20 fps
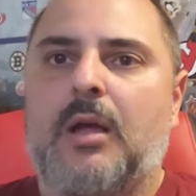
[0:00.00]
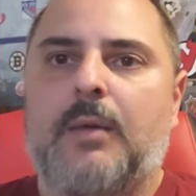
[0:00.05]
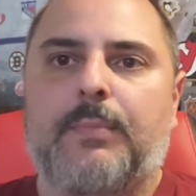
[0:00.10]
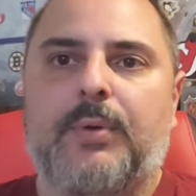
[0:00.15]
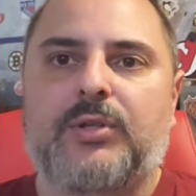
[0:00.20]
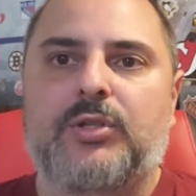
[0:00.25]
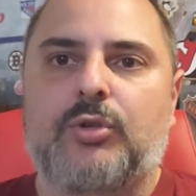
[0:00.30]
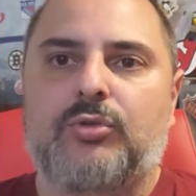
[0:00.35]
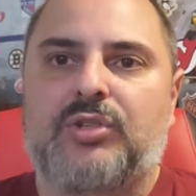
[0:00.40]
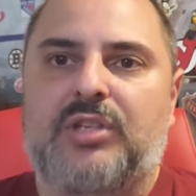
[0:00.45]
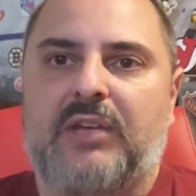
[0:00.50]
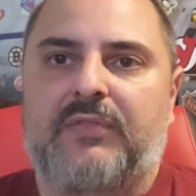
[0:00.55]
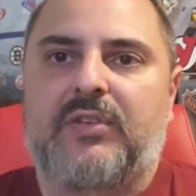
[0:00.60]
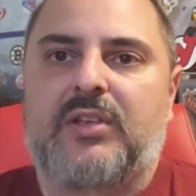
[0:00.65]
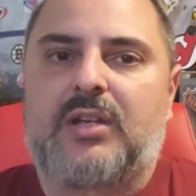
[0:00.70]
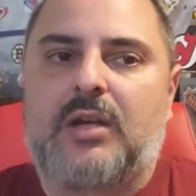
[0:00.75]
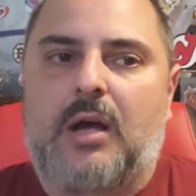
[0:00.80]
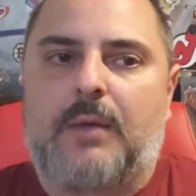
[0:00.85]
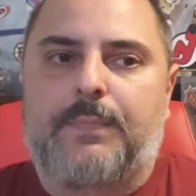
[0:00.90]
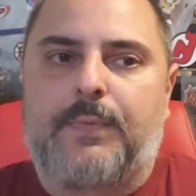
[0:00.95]
But you're
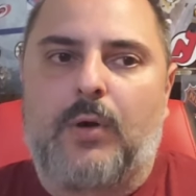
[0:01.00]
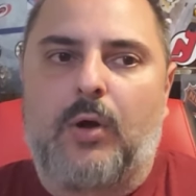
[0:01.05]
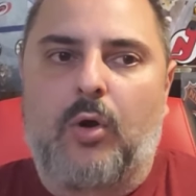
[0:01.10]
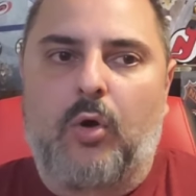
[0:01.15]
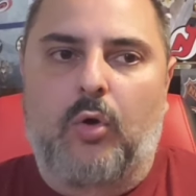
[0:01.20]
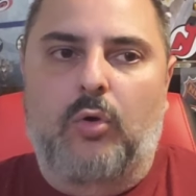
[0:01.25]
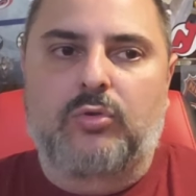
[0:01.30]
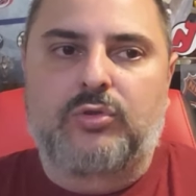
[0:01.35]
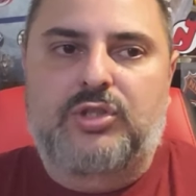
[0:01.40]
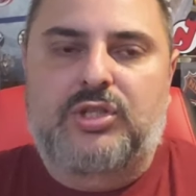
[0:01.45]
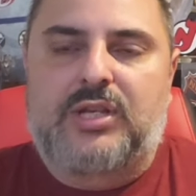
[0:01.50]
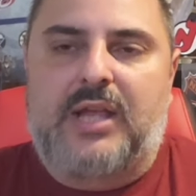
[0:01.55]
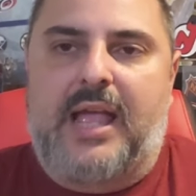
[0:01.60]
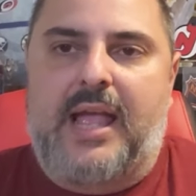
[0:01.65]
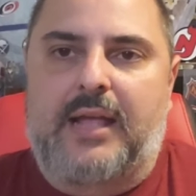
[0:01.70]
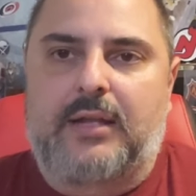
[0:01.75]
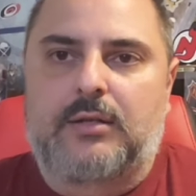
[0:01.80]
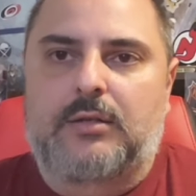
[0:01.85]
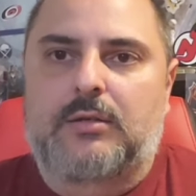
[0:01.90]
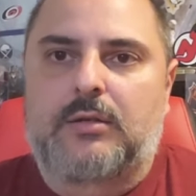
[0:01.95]
giving up Holtz
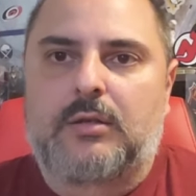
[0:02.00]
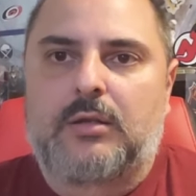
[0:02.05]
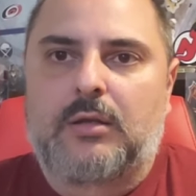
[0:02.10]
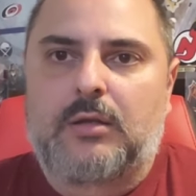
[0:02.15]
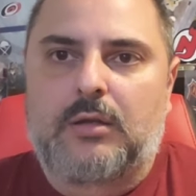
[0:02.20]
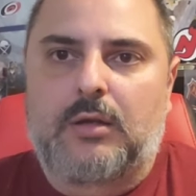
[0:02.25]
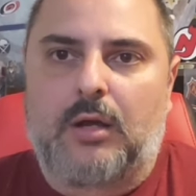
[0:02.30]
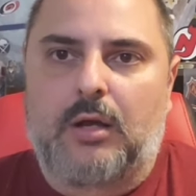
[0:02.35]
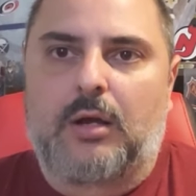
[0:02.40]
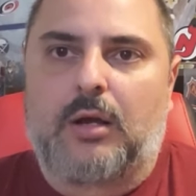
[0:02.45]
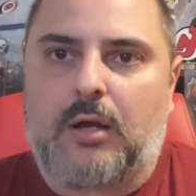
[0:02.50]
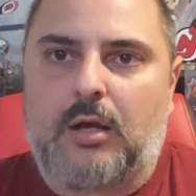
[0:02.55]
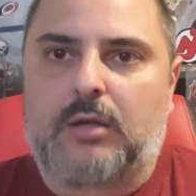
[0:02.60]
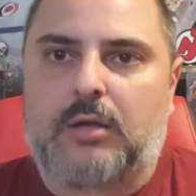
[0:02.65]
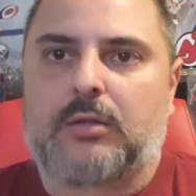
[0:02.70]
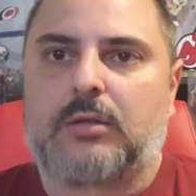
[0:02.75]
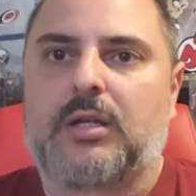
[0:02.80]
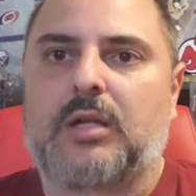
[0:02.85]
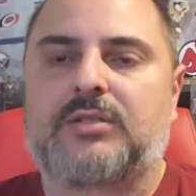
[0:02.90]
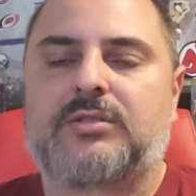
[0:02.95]
and
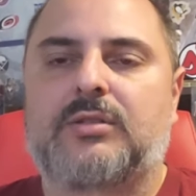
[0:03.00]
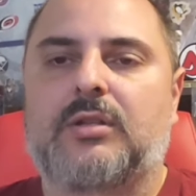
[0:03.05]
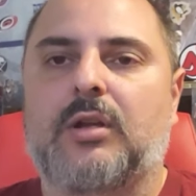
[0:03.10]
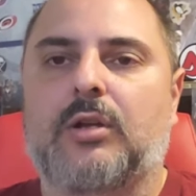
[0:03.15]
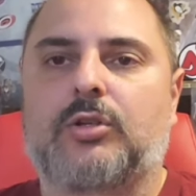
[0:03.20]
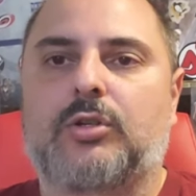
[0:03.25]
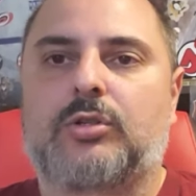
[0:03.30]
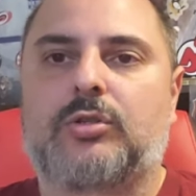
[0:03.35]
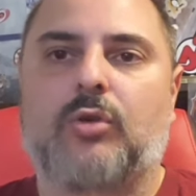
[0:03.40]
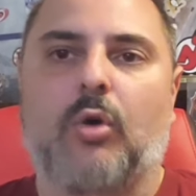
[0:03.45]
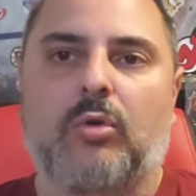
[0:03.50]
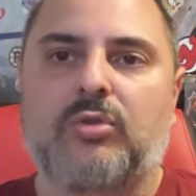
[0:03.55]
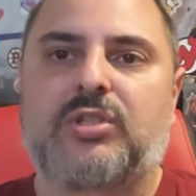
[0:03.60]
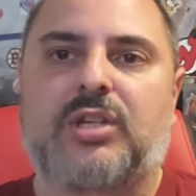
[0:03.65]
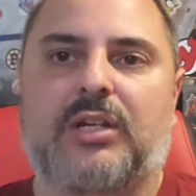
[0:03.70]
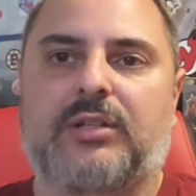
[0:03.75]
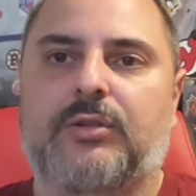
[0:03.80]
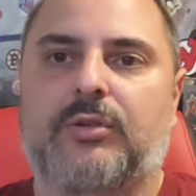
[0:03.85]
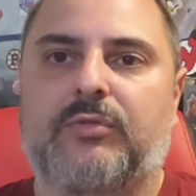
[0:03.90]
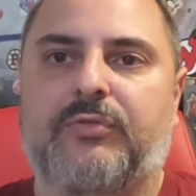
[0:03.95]
a
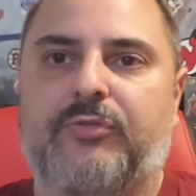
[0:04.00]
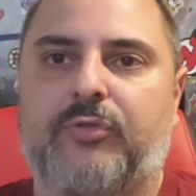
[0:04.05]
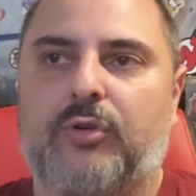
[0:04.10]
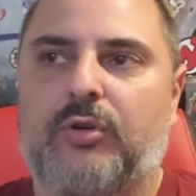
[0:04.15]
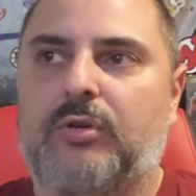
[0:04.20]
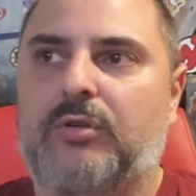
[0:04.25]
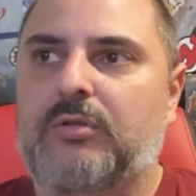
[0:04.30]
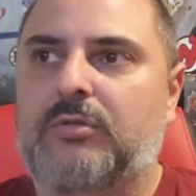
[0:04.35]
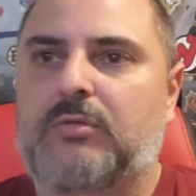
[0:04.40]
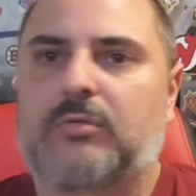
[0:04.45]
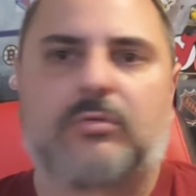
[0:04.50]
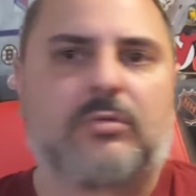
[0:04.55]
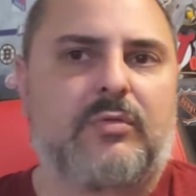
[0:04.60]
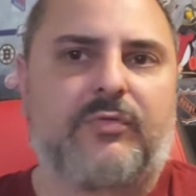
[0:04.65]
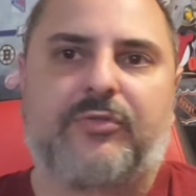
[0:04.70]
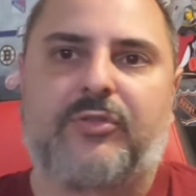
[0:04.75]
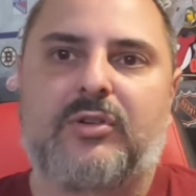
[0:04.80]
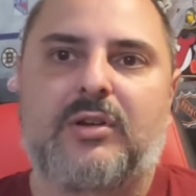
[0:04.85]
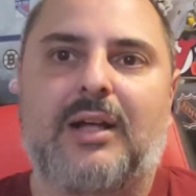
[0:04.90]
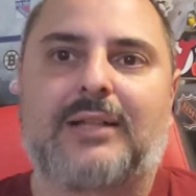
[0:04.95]
goaltender
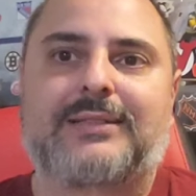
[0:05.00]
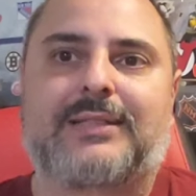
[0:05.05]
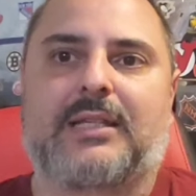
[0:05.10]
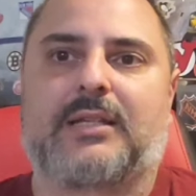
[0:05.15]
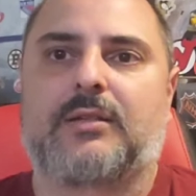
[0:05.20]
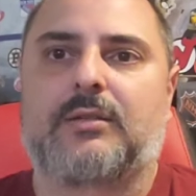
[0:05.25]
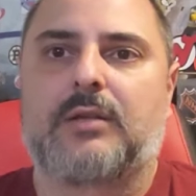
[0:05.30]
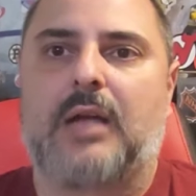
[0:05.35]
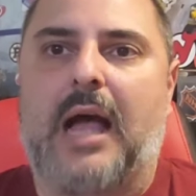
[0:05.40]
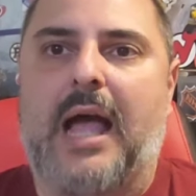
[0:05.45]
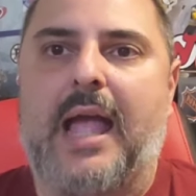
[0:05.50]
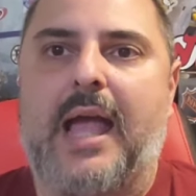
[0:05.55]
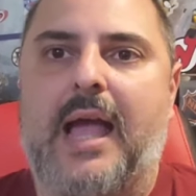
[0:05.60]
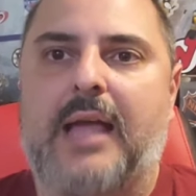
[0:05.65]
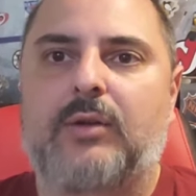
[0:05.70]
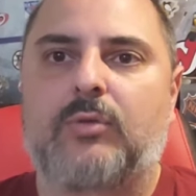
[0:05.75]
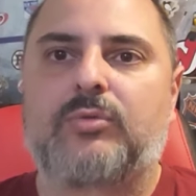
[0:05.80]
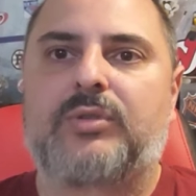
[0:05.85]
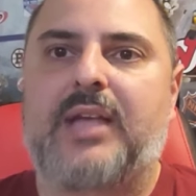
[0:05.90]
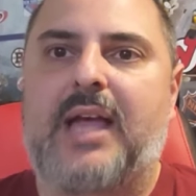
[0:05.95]
for nothing.
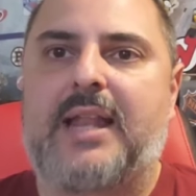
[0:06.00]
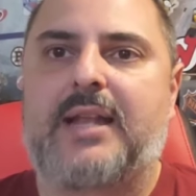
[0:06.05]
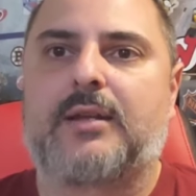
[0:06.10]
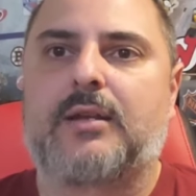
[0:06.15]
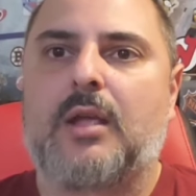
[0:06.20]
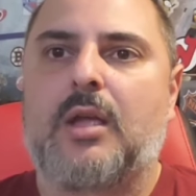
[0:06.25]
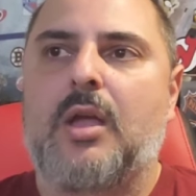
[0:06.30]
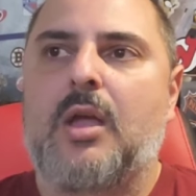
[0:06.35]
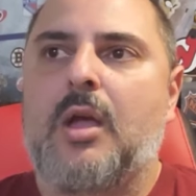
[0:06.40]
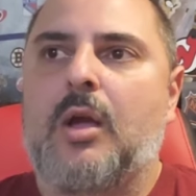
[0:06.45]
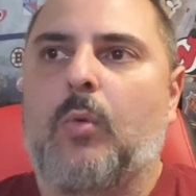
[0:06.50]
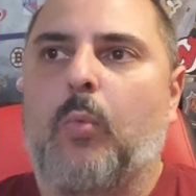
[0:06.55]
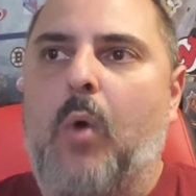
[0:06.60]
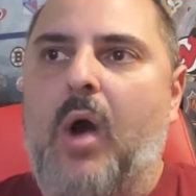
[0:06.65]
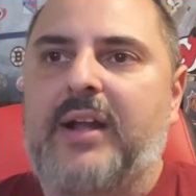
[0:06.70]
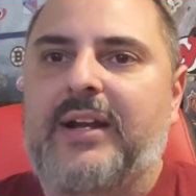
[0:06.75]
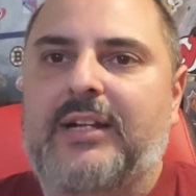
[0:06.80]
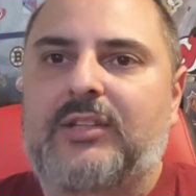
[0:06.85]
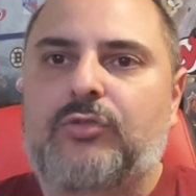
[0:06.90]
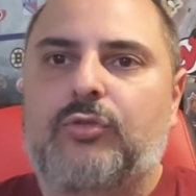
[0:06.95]
I don't get it.
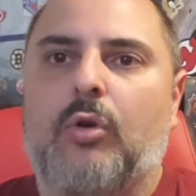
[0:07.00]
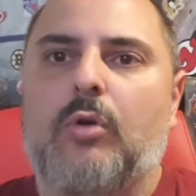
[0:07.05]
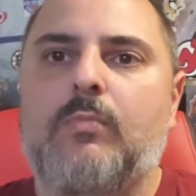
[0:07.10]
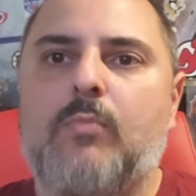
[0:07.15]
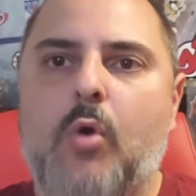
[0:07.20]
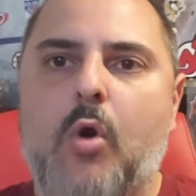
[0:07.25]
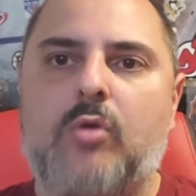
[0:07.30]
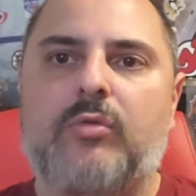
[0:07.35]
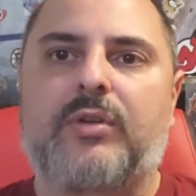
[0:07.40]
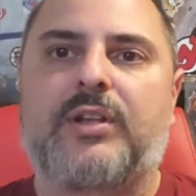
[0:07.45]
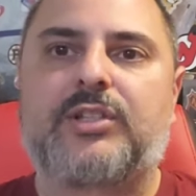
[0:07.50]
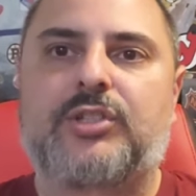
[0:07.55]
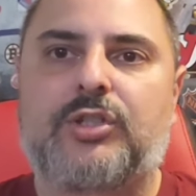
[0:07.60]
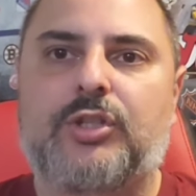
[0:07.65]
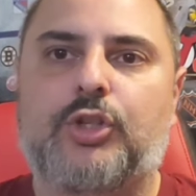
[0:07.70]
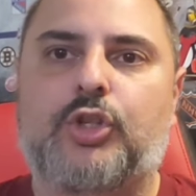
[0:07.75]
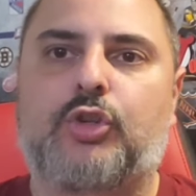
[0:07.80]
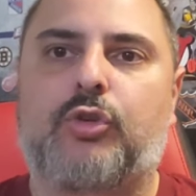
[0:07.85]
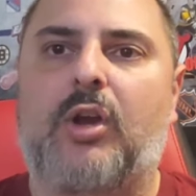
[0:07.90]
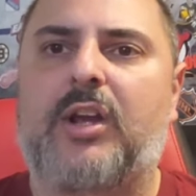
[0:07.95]
Why not throw more into
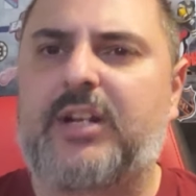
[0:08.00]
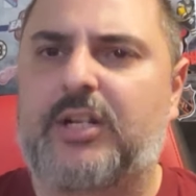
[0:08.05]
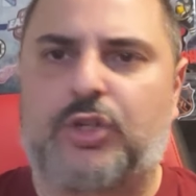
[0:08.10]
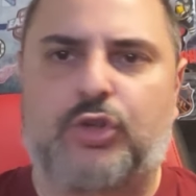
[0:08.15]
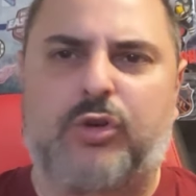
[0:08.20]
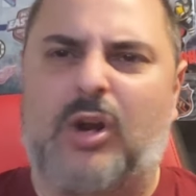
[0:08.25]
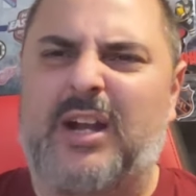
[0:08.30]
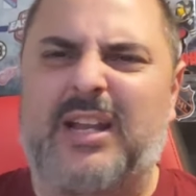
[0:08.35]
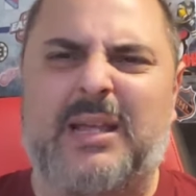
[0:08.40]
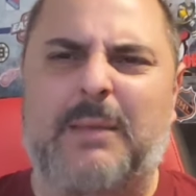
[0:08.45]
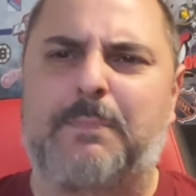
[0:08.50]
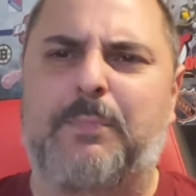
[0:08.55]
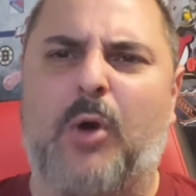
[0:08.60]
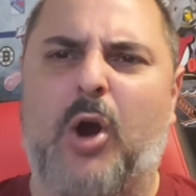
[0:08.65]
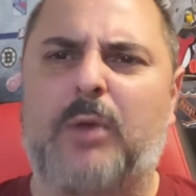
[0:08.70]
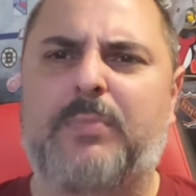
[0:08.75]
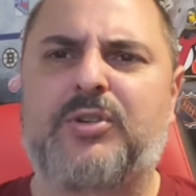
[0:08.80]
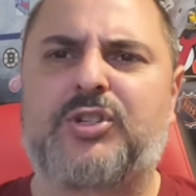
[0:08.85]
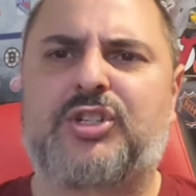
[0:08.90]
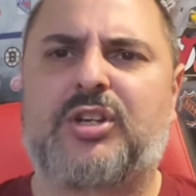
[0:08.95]
the trade and try to get
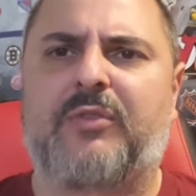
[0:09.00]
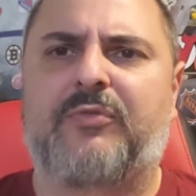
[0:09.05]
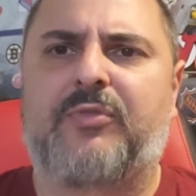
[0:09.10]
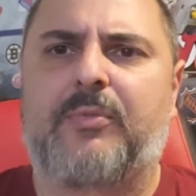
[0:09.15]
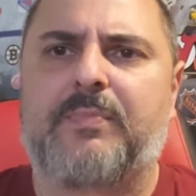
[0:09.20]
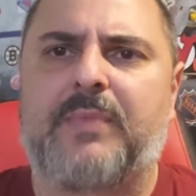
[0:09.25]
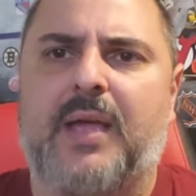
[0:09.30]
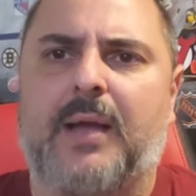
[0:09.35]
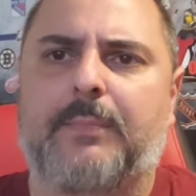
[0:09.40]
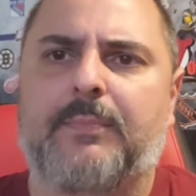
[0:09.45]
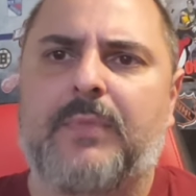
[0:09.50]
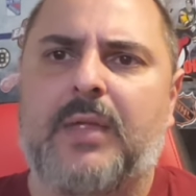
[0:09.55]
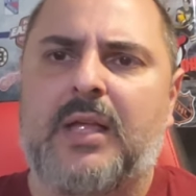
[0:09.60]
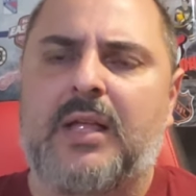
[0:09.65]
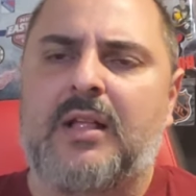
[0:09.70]
Barbashev from them?